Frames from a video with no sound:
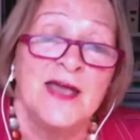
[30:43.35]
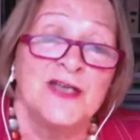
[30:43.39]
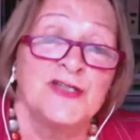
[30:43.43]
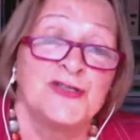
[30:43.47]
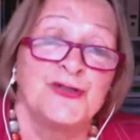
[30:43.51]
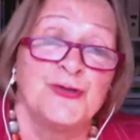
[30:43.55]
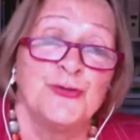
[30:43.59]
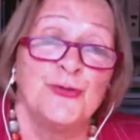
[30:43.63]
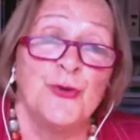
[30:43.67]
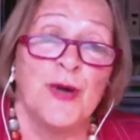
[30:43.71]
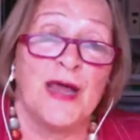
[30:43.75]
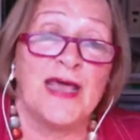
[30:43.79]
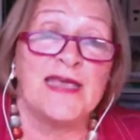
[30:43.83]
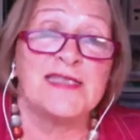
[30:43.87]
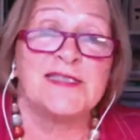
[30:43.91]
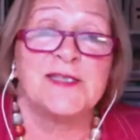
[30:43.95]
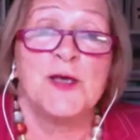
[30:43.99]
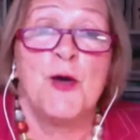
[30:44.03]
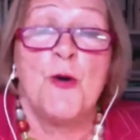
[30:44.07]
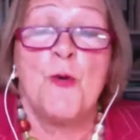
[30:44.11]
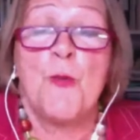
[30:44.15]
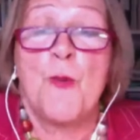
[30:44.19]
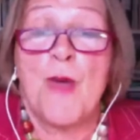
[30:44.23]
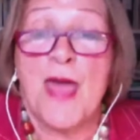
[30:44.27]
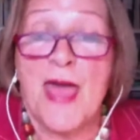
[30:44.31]
to raise
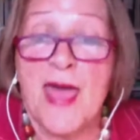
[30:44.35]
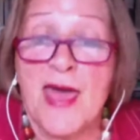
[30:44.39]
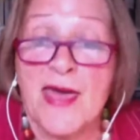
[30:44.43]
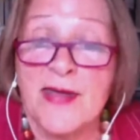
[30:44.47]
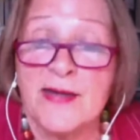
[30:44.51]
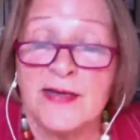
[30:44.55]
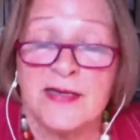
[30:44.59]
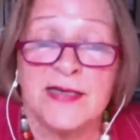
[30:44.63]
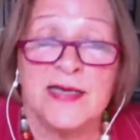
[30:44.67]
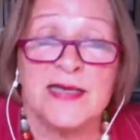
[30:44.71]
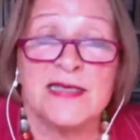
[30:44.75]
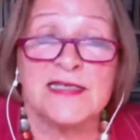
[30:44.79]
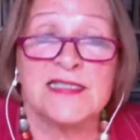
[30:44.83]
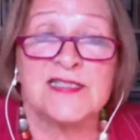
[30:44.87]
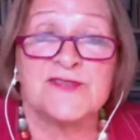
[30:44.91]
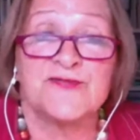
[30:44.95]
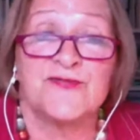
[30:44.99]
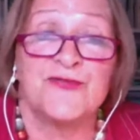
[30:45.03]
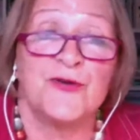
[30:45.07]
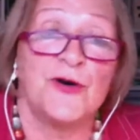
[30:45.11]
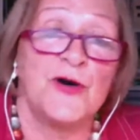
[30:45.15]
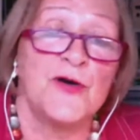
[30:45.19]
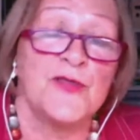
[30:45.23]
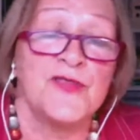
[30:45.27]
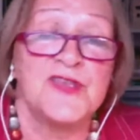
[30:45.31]
awareness
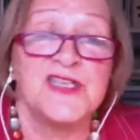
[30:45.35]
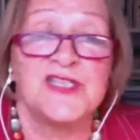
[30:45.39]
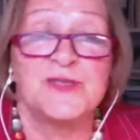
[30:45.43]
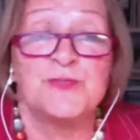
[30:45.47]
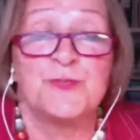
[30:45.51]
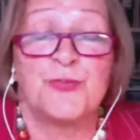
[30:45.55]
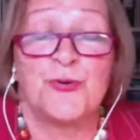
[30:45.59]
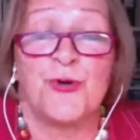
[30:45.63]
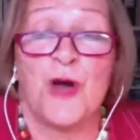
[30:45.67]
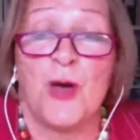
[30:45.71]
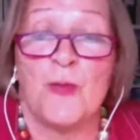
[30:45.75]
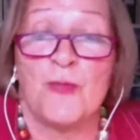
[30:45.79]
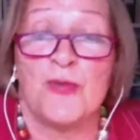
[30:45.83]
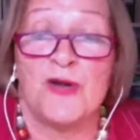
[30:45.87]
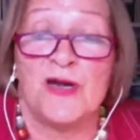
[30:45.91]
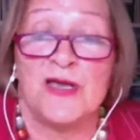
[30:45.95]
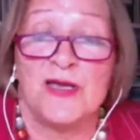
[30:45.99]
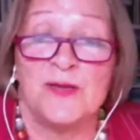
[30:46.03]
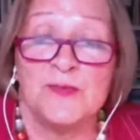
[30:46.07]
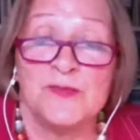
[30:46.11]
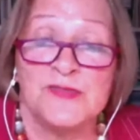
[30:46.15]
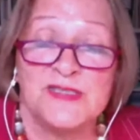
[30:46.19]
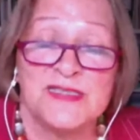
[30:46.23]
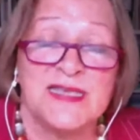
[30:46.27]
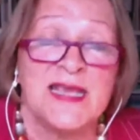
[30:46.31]
for these
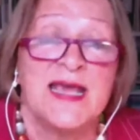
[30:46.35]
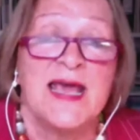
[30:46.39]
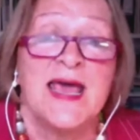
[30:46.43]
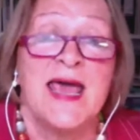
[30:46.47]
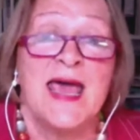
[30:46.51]
problems.